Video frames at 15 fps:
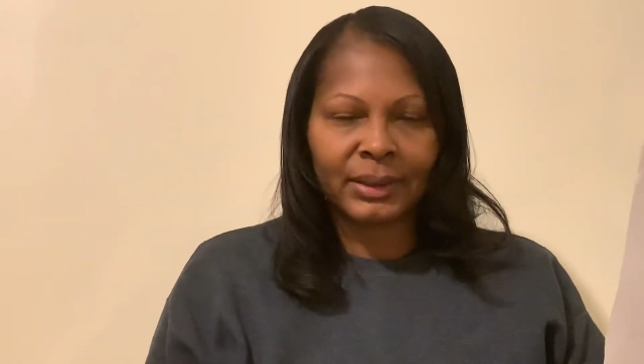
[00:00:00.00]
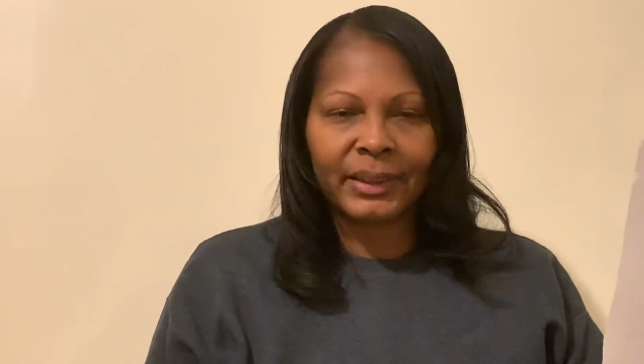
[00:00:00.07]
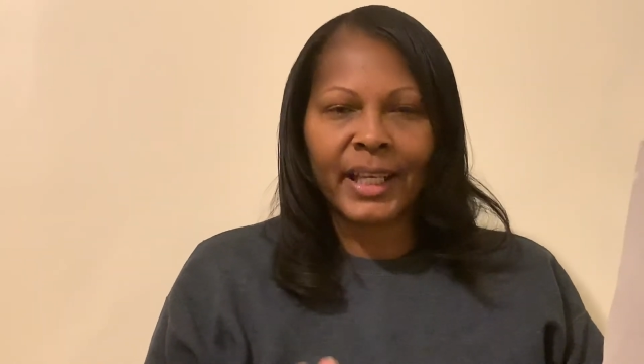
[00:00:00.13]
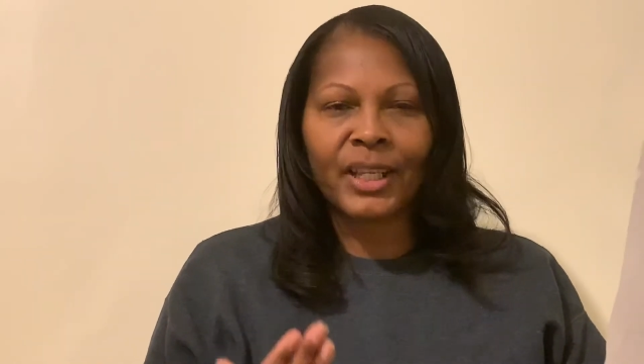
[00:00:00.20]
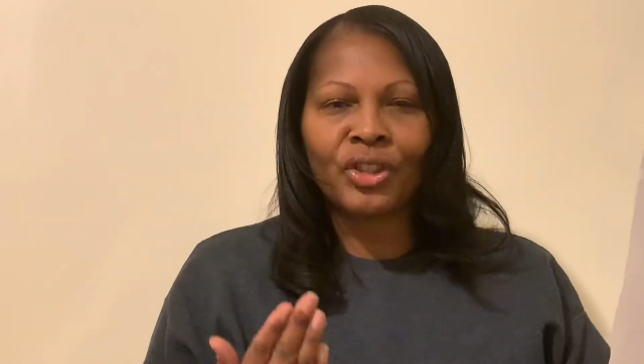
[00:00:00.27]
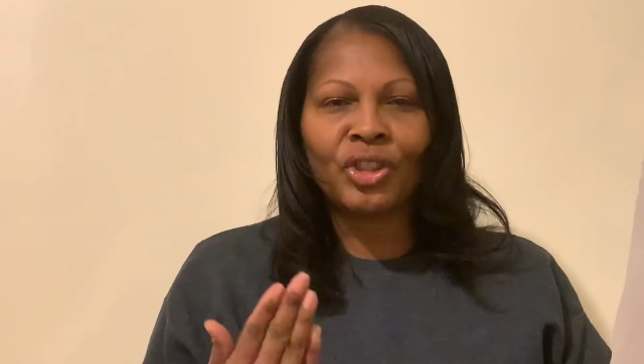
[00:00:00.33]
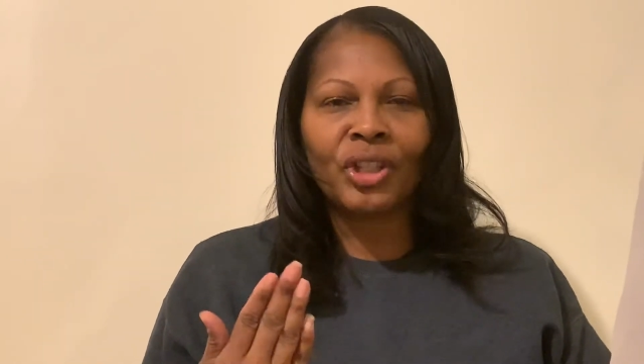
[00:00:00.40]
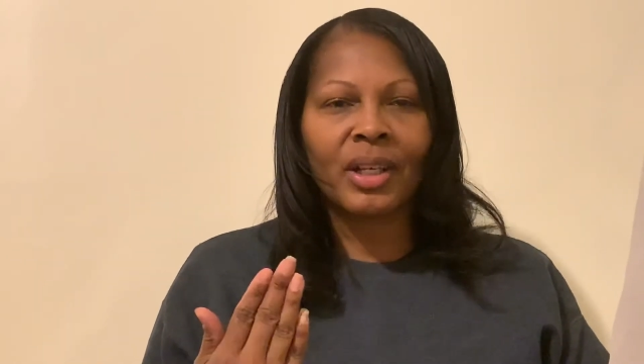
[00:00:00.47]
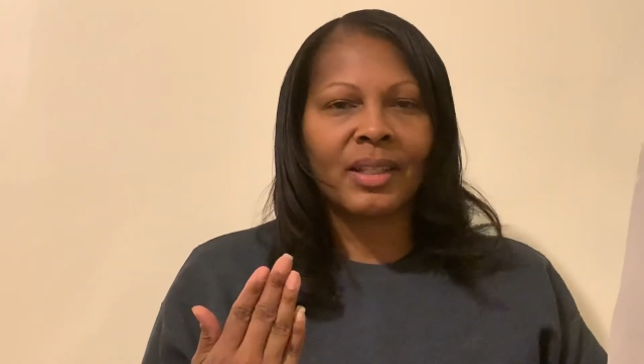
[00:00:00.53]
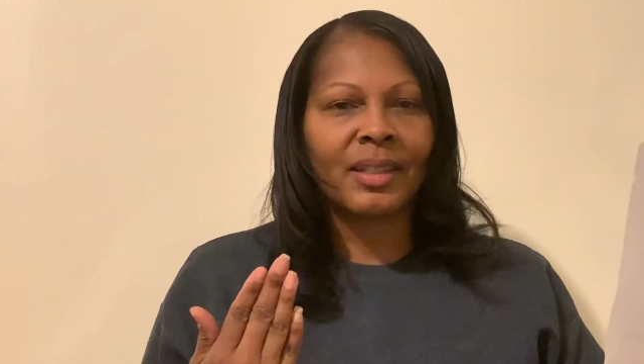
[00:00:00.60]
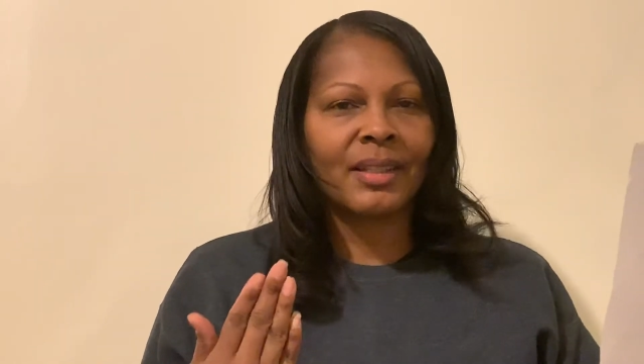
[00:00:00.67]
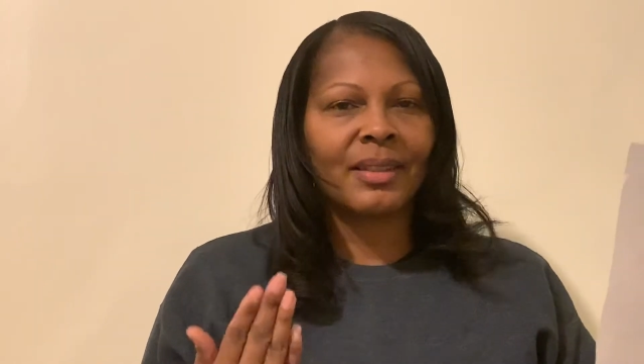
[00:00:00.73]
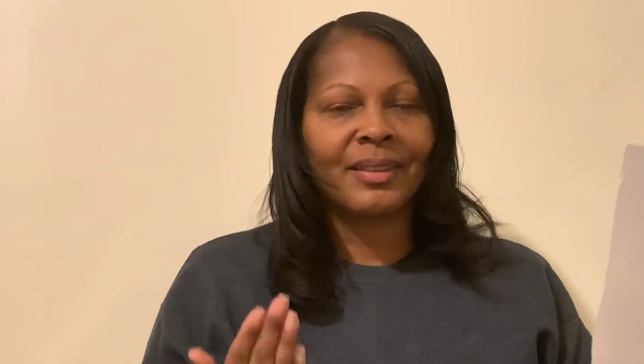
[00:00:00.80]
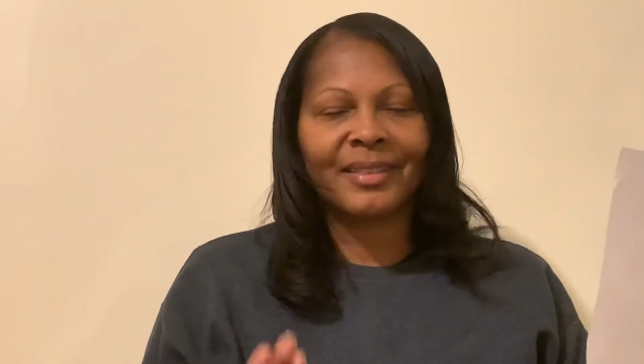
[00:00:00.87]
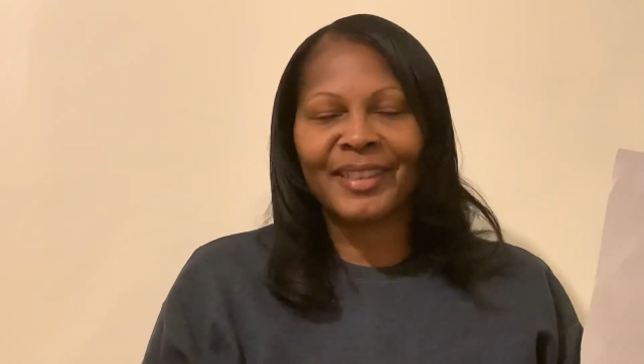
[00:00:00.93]
in
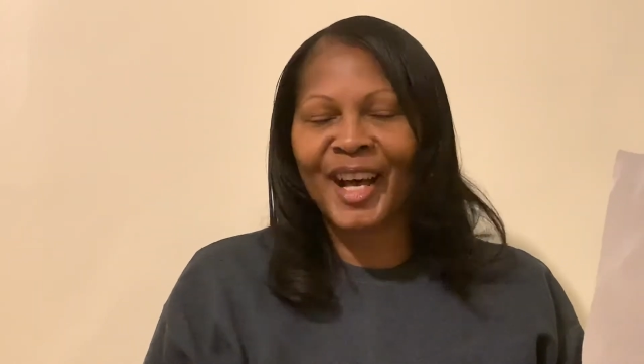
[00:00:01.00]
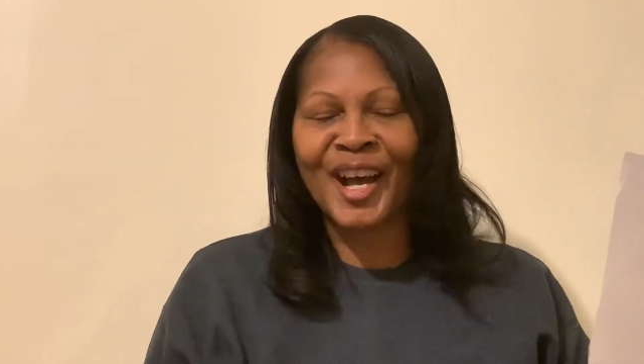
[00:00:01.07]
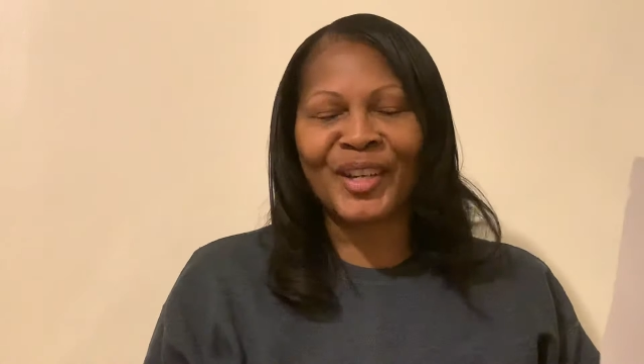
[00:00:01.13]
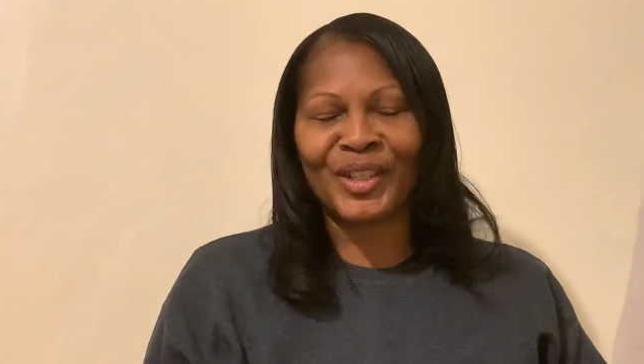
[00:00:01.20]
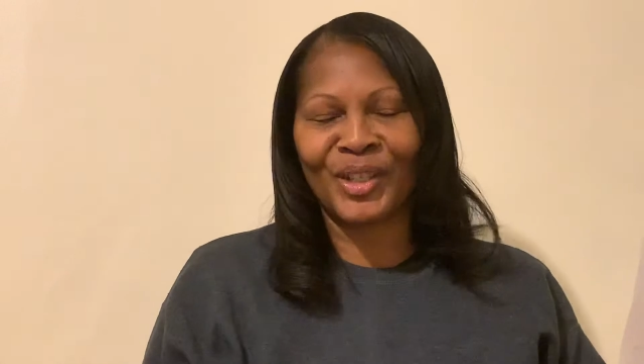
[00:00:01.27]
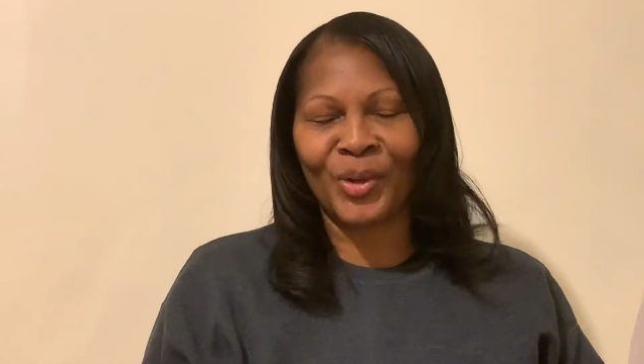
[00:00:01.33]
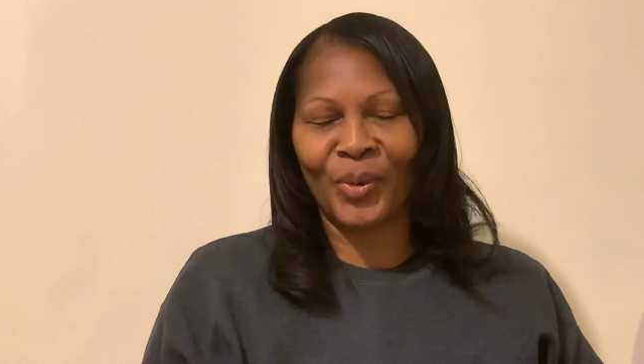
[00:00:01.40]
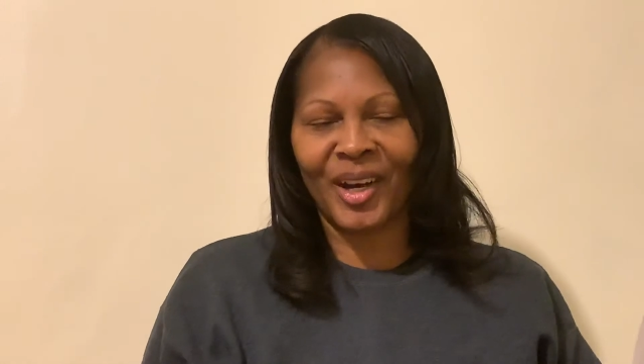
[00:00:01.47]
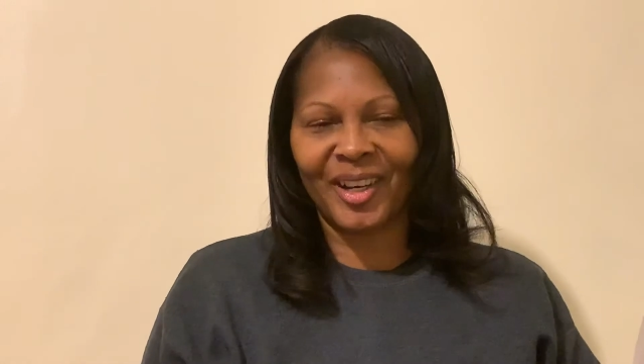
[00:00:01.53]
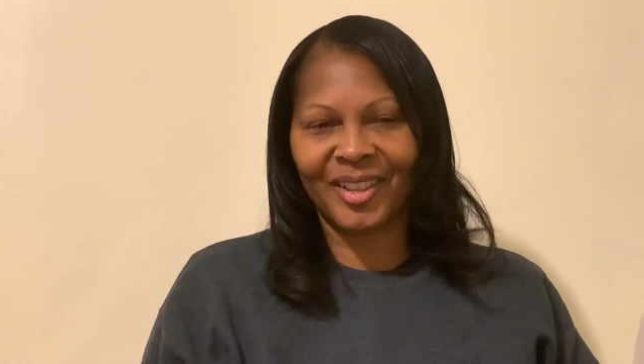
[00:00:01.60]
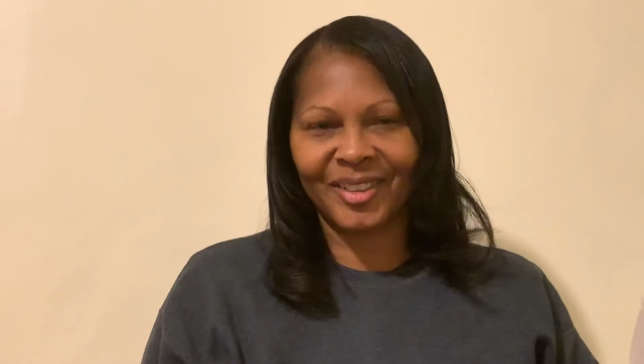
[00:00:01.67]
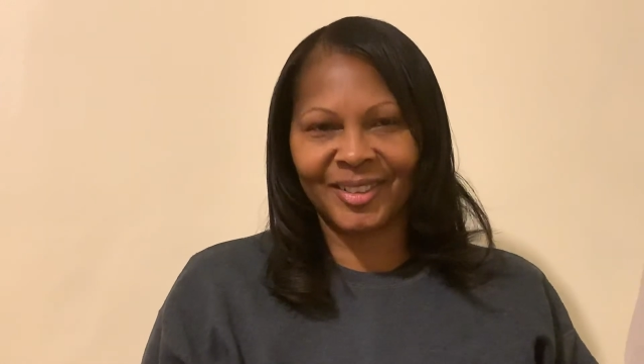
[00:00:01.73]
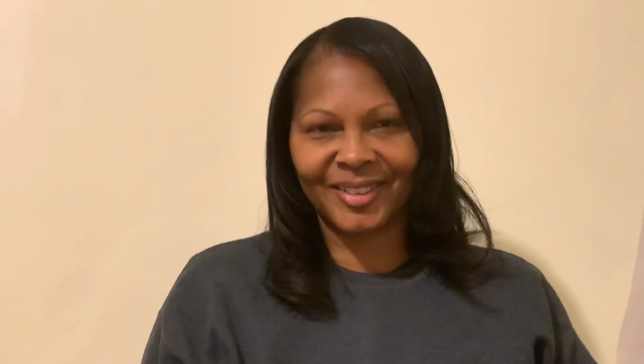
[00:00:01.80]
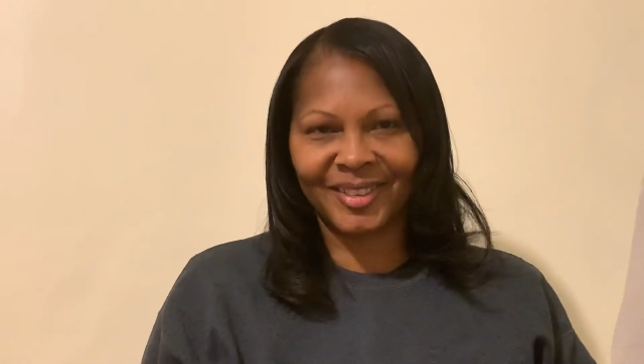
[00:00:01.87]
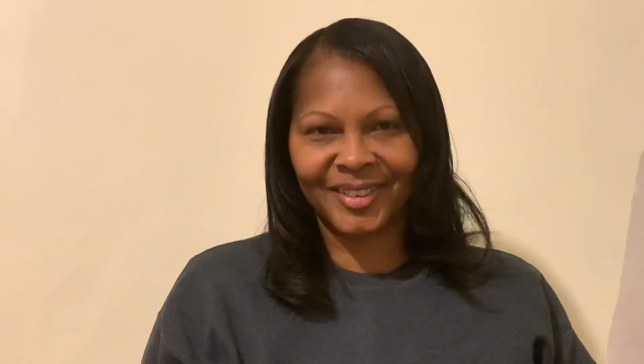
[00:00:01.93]
just underwear.